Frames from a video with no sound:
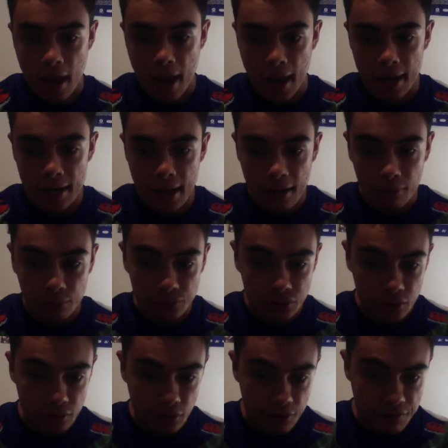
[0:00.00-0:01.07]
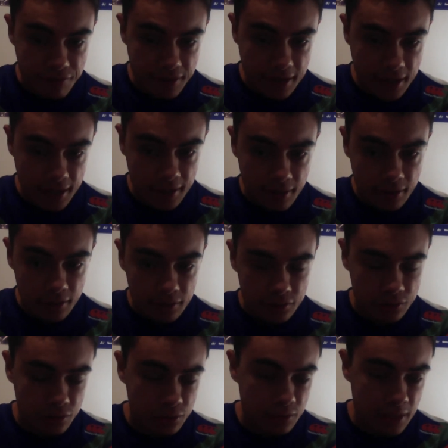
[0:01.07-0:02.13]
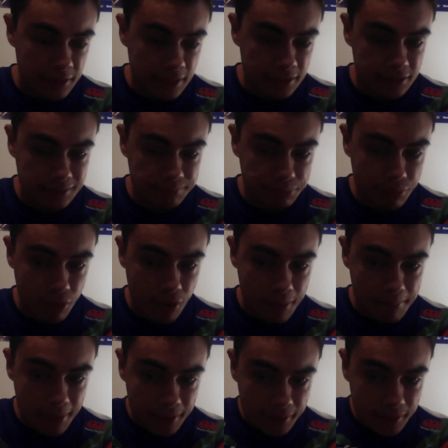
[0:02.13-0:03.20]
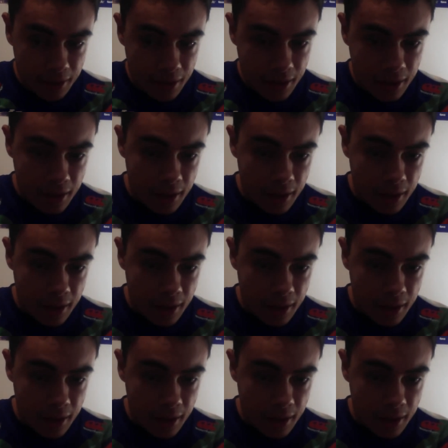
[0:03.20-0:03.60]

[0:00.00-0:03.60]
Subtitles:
And also, don't forget to hit that subscribe button,